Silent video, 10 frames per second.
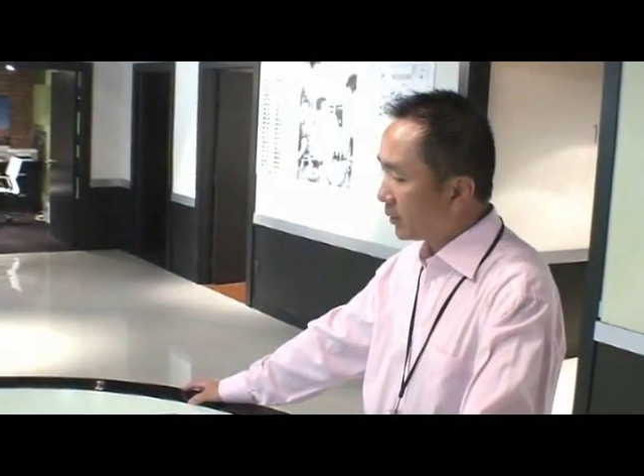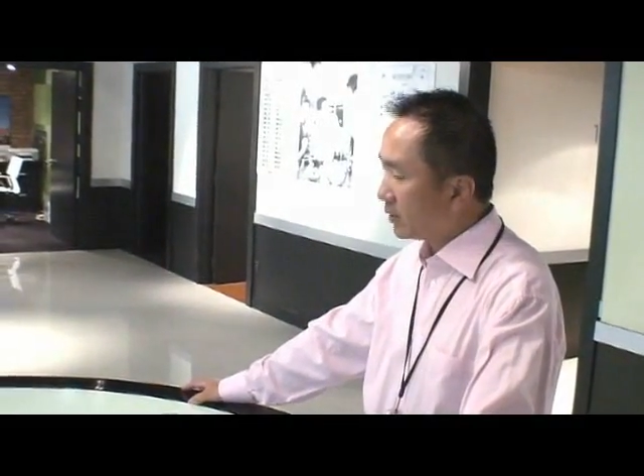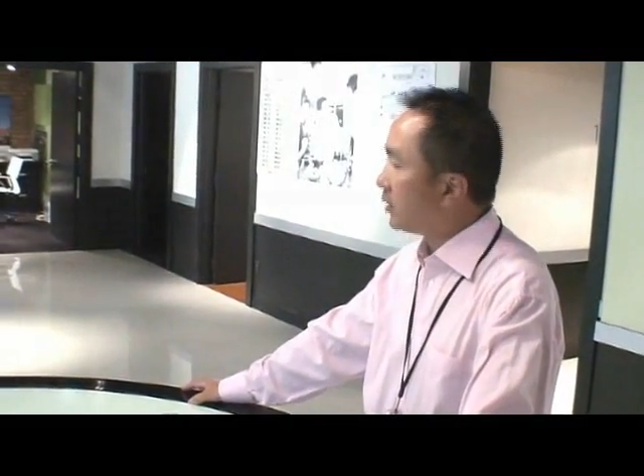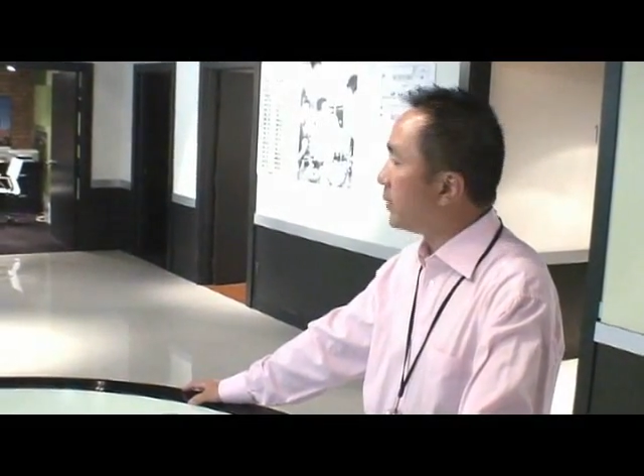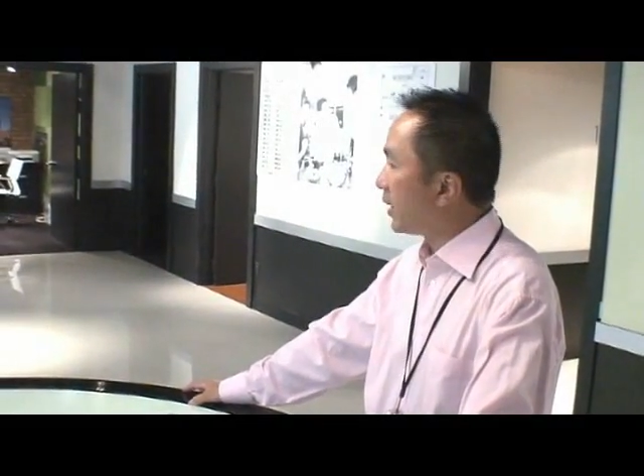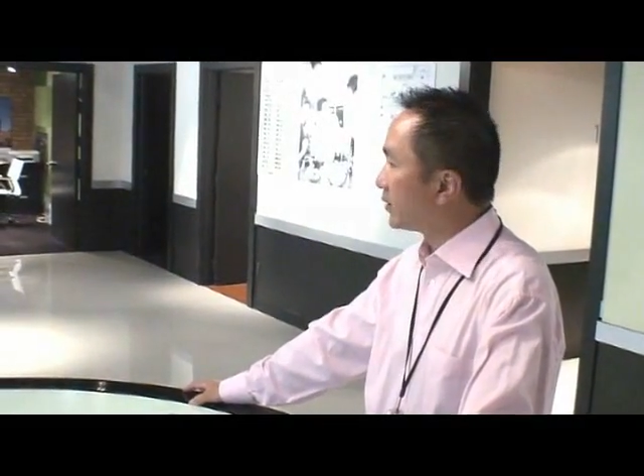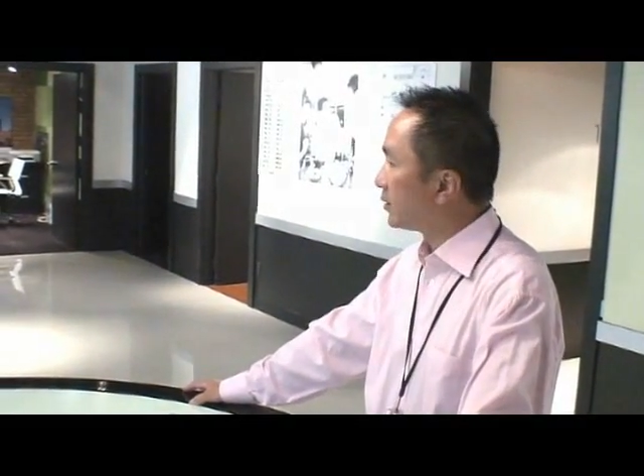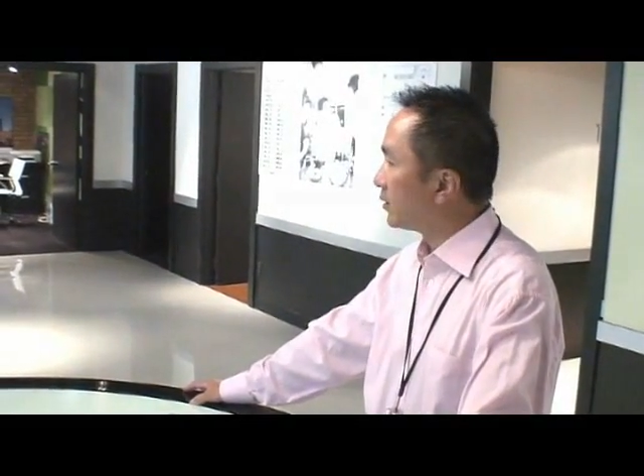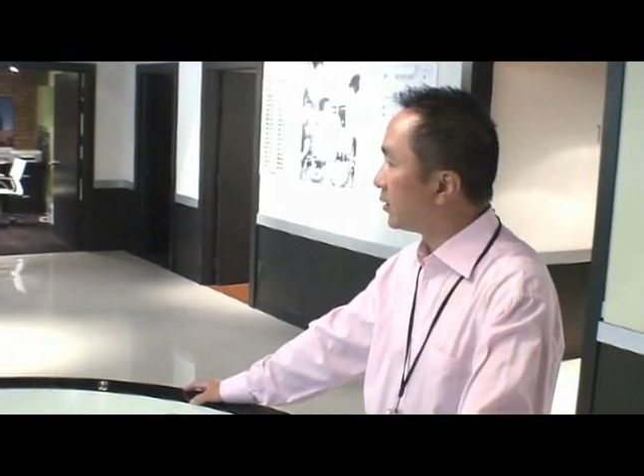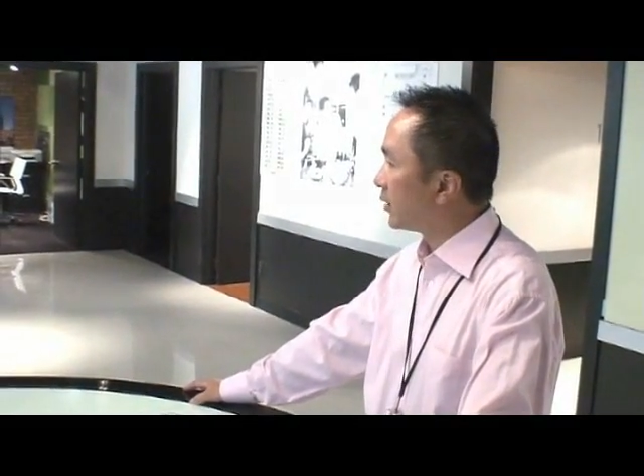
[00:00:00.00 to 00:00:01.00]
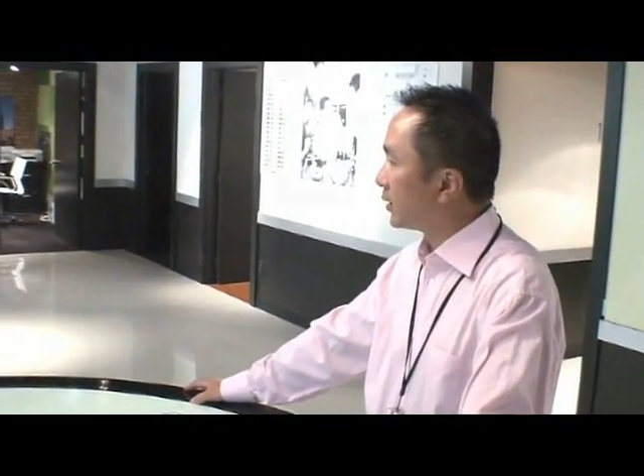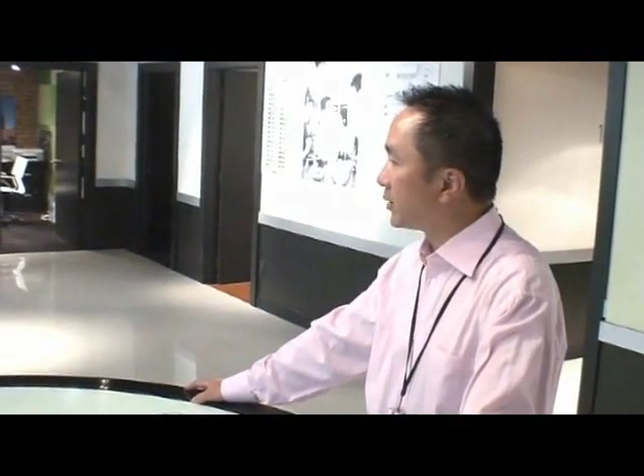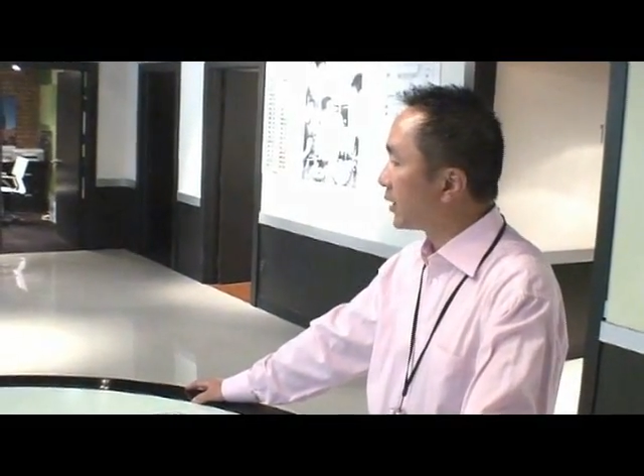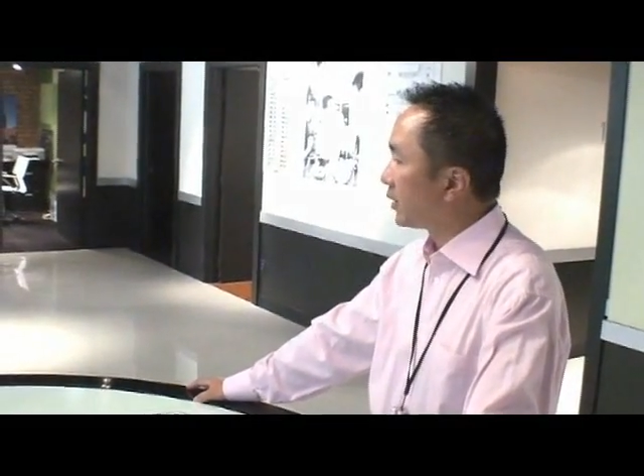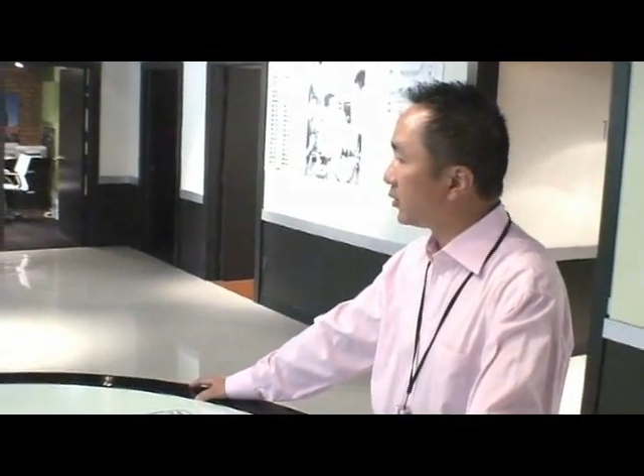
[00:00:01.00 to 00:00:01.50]
in demand,
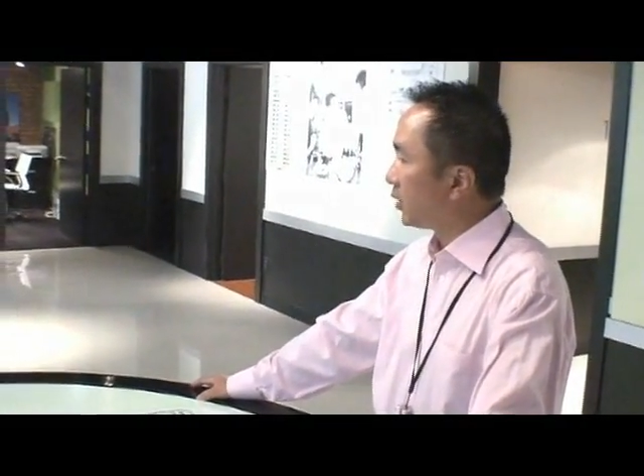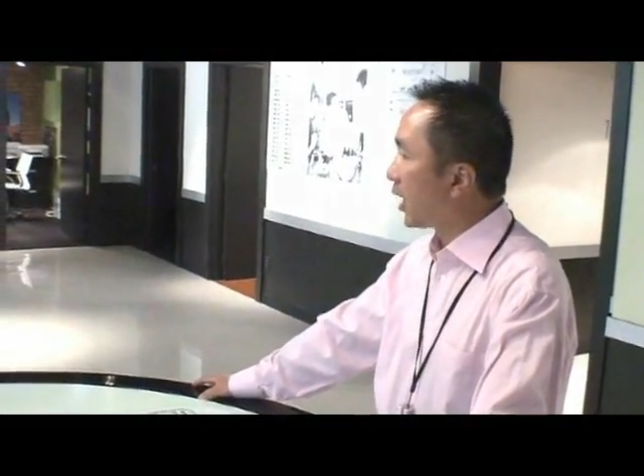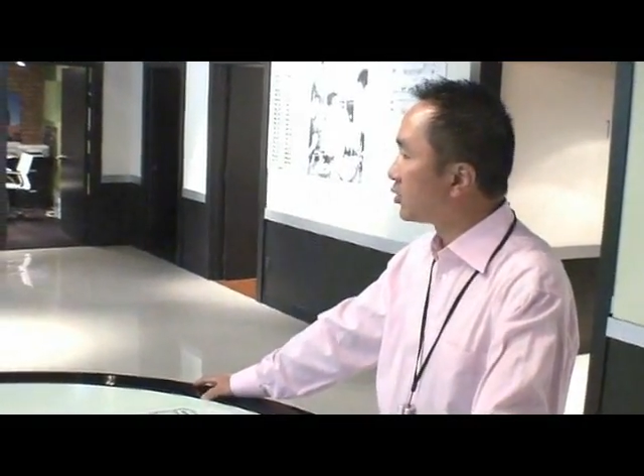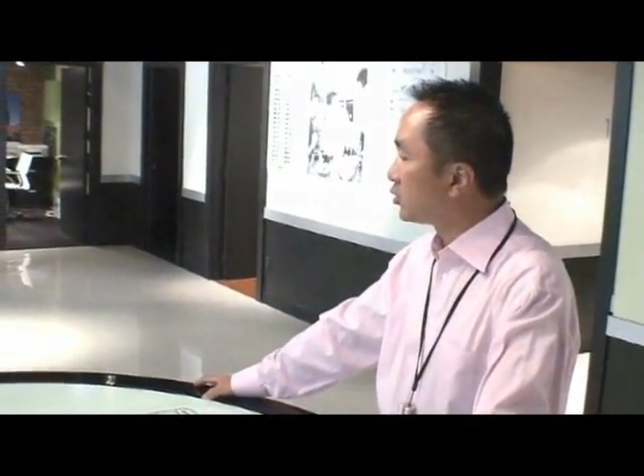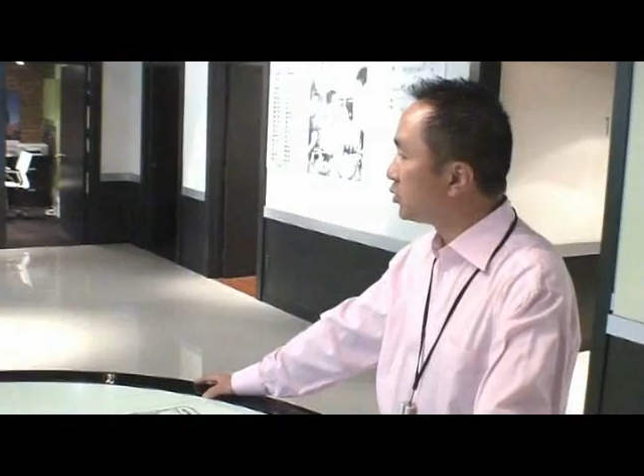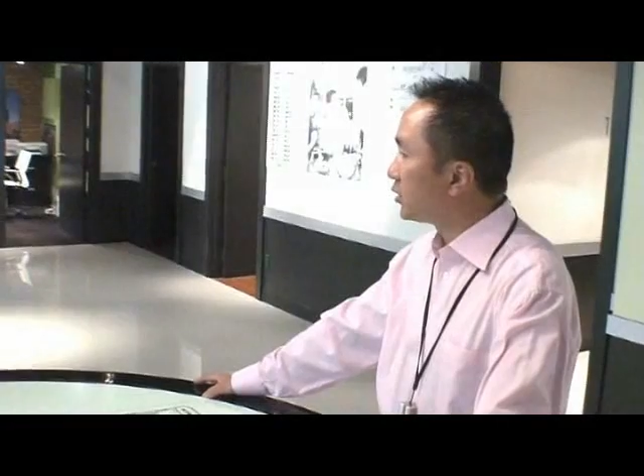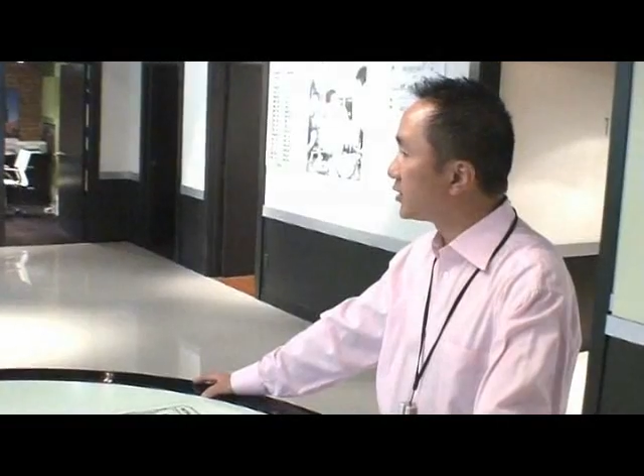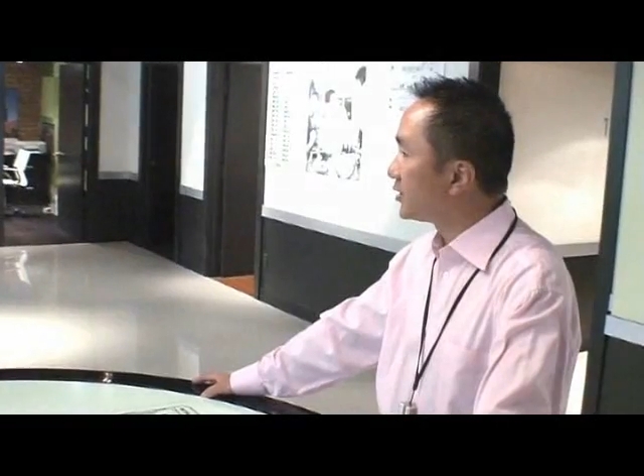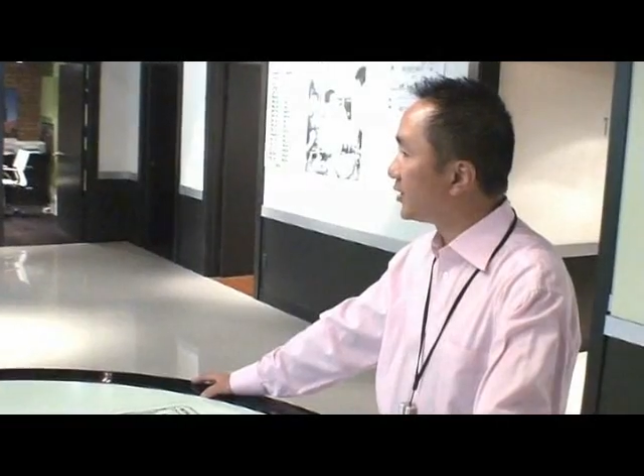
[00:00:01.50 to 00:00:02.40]
not like the larger units,